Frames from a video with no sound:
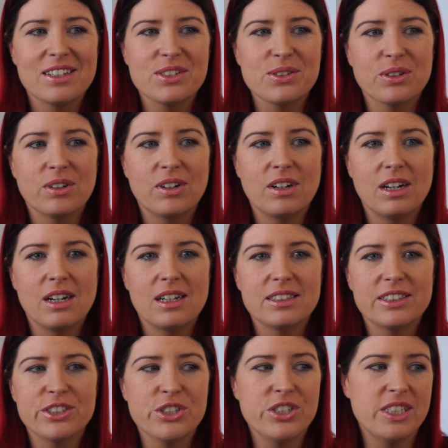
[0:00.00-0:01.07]
So
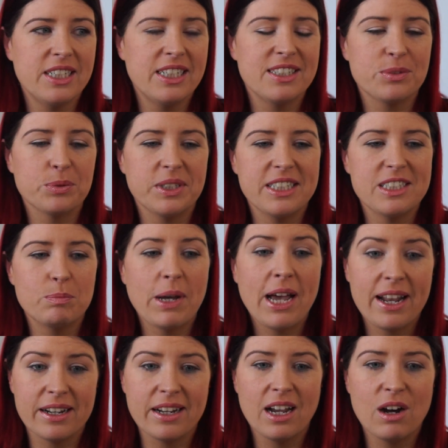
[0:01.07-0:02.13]
there's days when he's
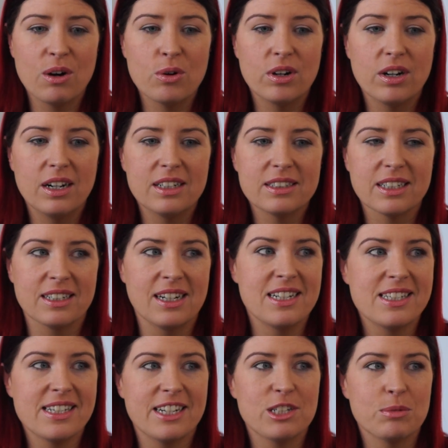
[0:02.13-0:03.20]
bad now that I'll
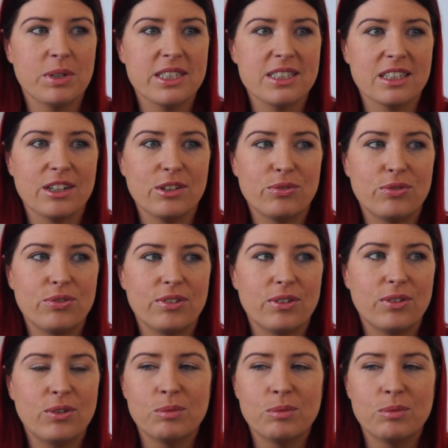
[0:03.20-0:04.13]
say to myself,